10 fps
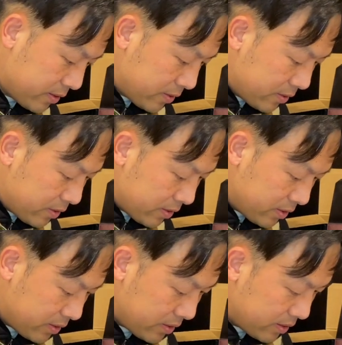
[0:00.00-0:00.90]

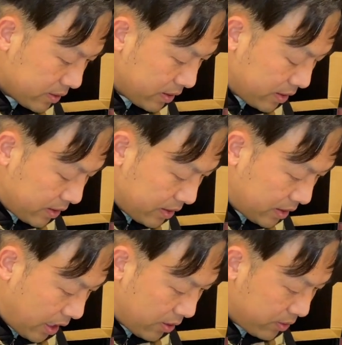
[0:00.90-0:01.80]
Look at that
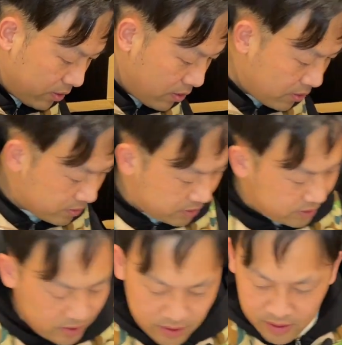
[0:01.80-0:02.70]
how it
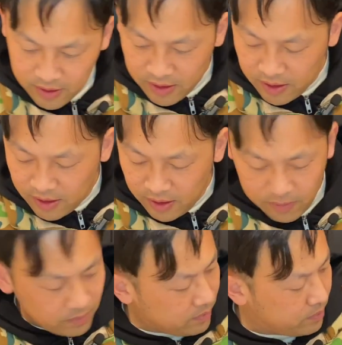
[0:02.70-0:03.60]
locks
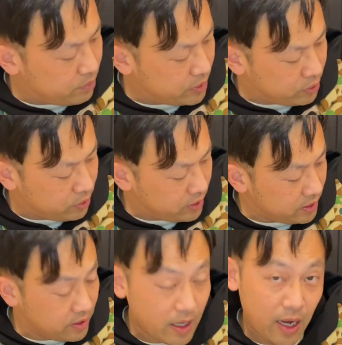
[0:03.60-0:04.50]

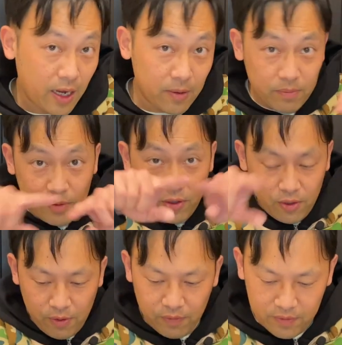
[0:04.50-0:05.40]
between the
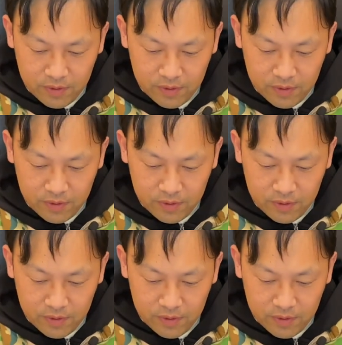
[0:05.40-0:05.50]
curve.